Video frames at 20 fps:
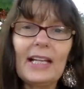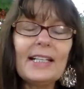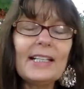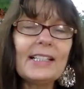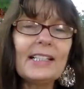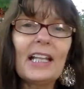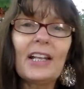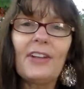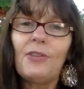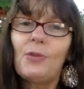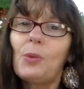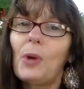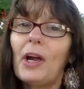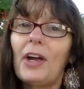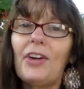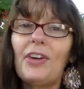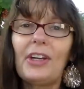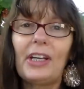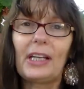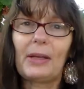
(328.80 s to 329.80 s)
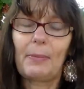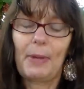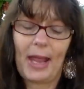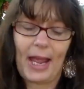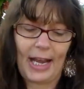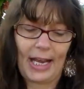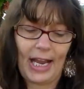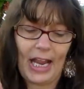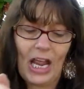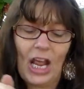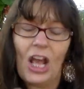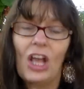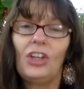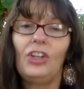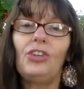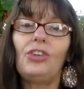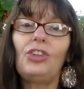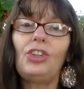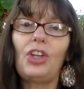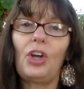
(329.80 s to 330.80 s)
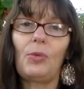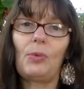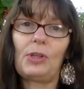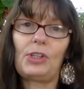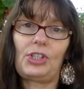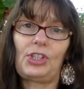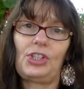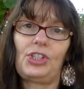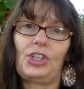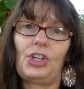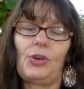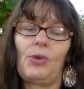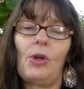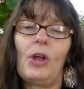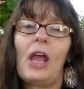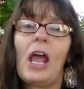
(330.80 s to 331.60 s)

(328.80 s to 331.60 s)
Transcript: Instead of worrying about it, you'll know what to do.